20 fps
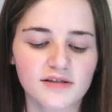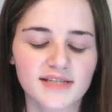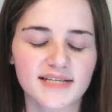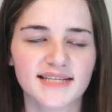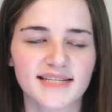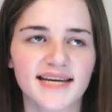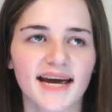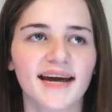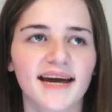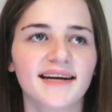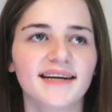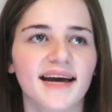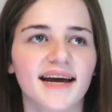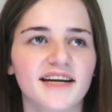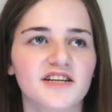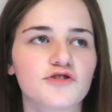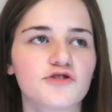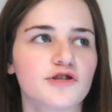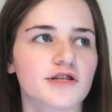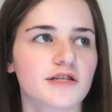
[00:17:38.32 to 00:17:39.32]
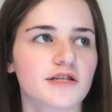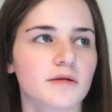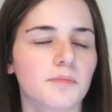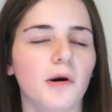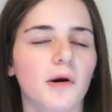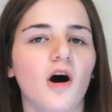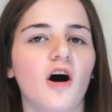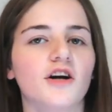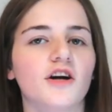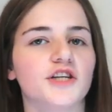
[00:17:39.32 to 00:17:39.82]
to gain entry to the
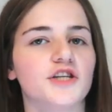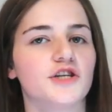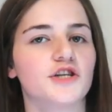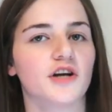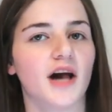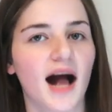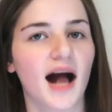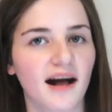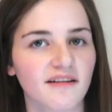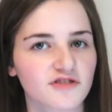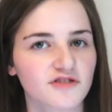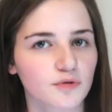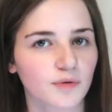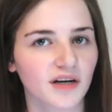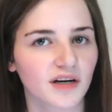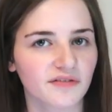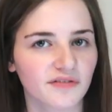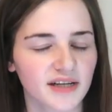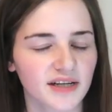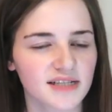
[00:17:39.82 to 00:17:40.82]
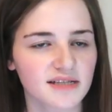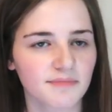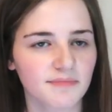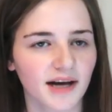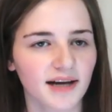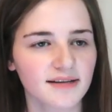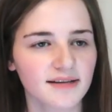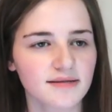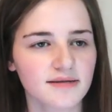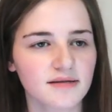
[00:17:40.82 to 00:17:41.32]
park you don't have to wear a face
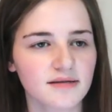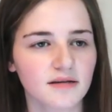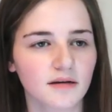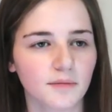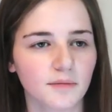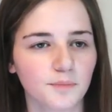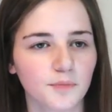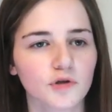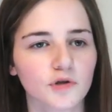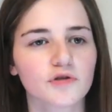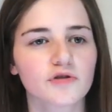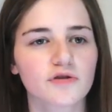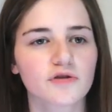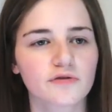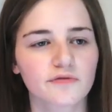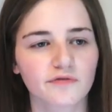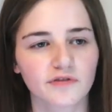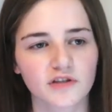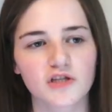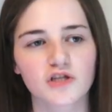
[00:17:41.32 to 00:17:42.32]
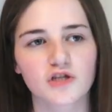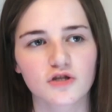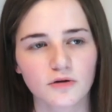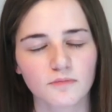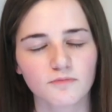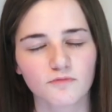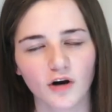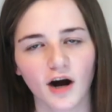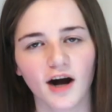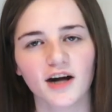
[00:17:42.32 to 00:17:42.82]
mask, but for
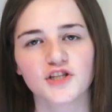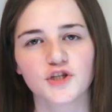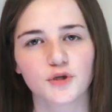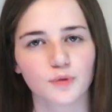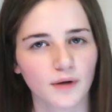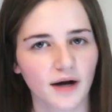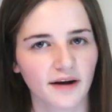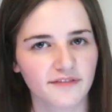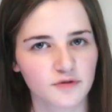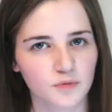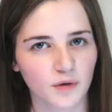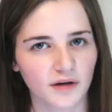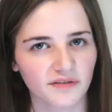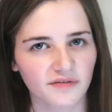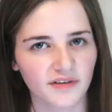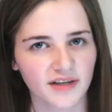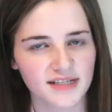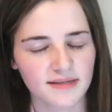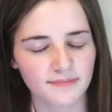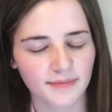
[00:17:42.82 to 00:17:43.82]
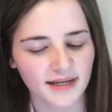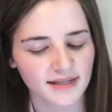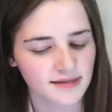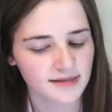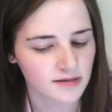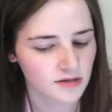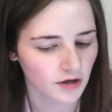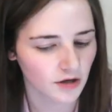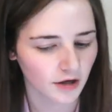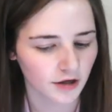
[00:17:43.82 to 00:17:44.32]
some rides you will have to wear a face
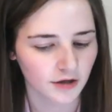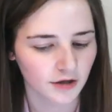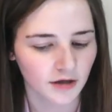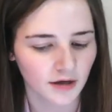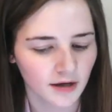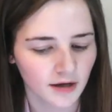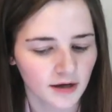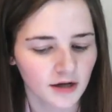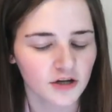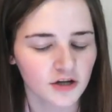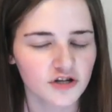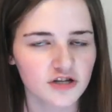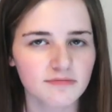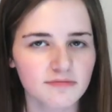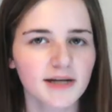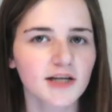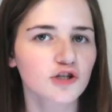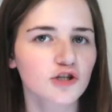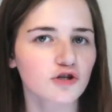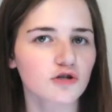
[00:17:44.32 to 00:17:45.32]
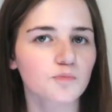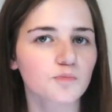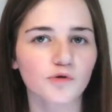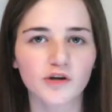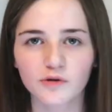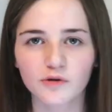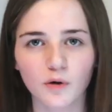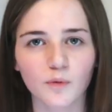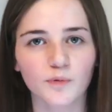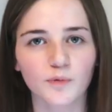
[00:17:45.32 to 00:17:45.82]
mask. So just make sure to
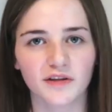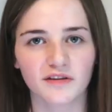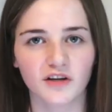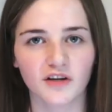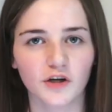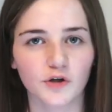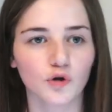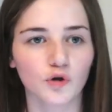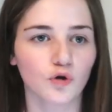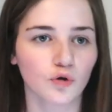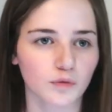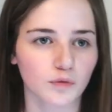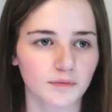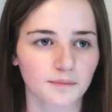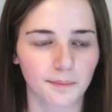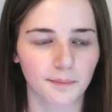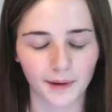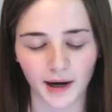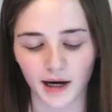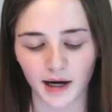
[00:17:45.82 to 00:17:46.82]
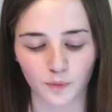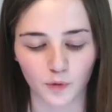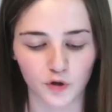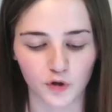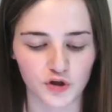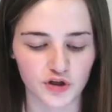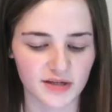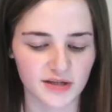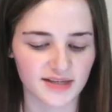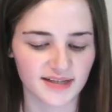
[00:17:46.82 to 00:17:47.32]
bring one with you or buy
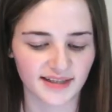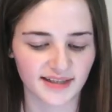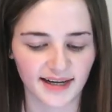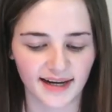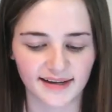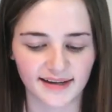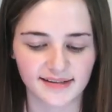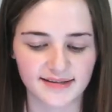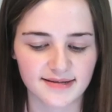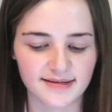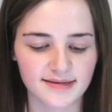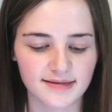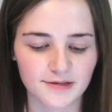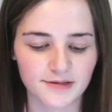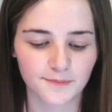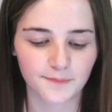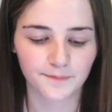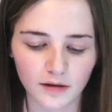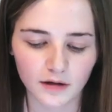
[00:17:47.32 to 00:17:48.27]
one just in case.